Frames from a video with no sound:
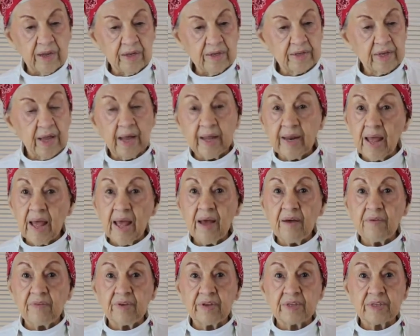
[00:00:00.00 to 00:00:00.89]
It's kind of
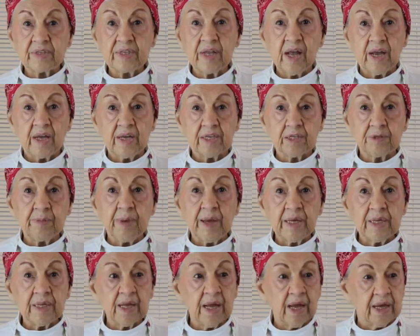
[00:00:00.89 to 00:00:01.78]
heavy, it's nice, it's
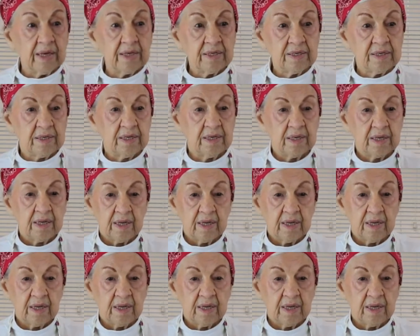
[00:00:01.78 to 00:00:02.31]
made nice.